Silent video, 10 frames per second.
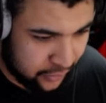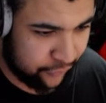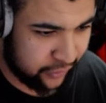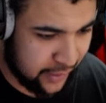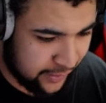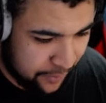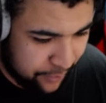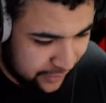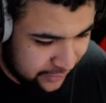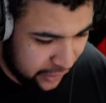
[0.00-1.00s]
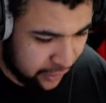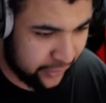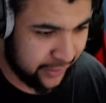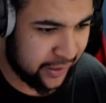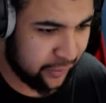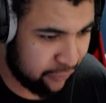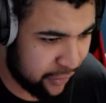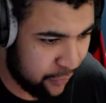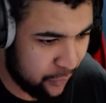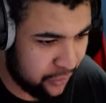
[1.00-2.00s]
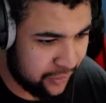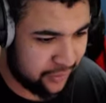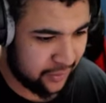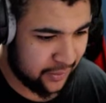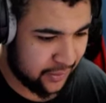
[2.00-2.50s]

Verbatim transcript: Vicente, best of luck on these King of the Ring rewards.